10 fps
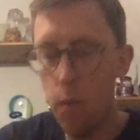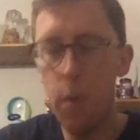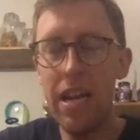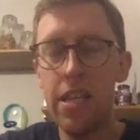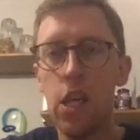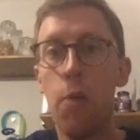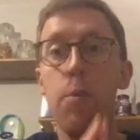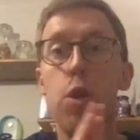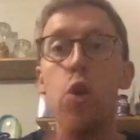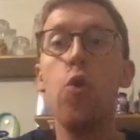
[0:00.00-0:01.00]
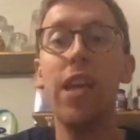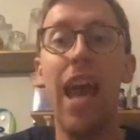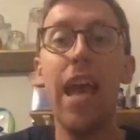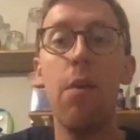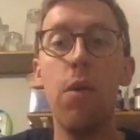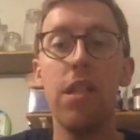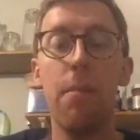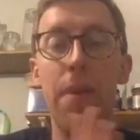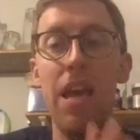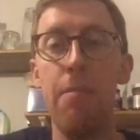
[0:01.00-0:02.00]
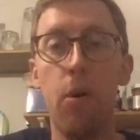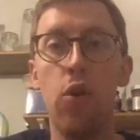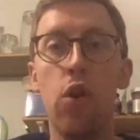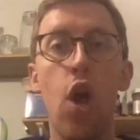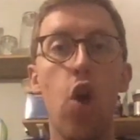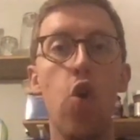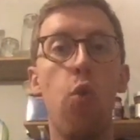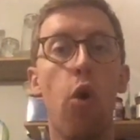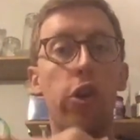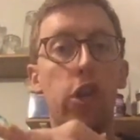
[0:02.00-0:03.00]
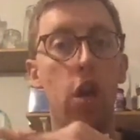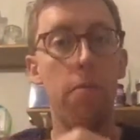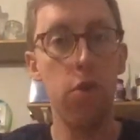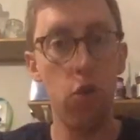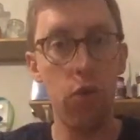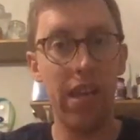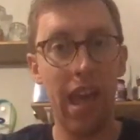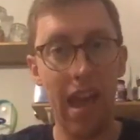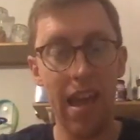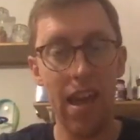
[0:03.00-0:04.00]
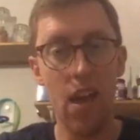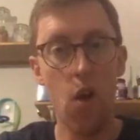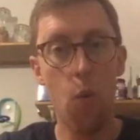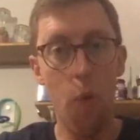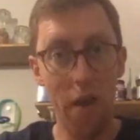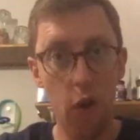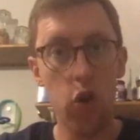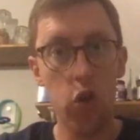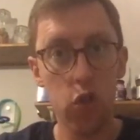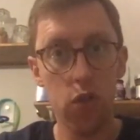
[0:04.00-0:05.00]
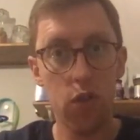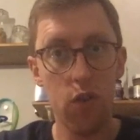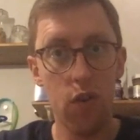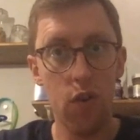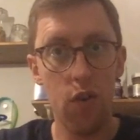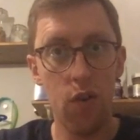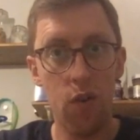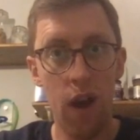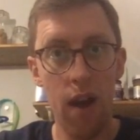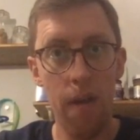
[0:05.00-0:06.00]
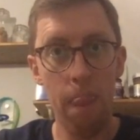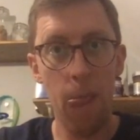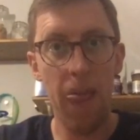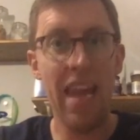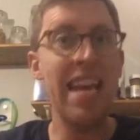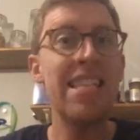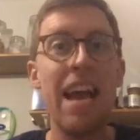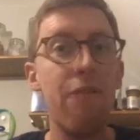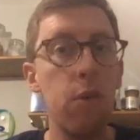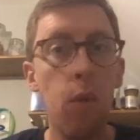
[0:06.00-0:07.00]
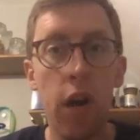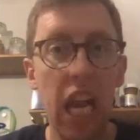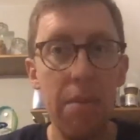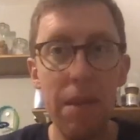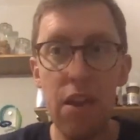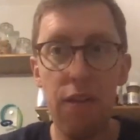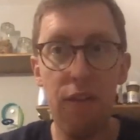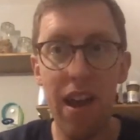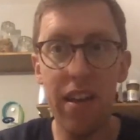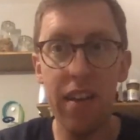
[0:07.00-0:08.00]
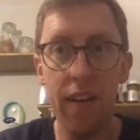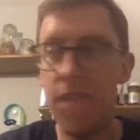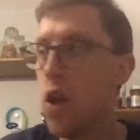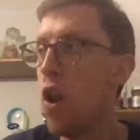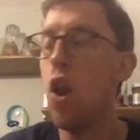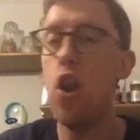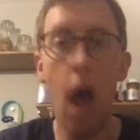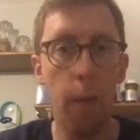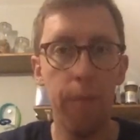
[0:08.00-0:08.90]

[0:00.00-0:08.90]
need to communicate with the people who want to communicate with us, right? Is everyone going to be your friend? No.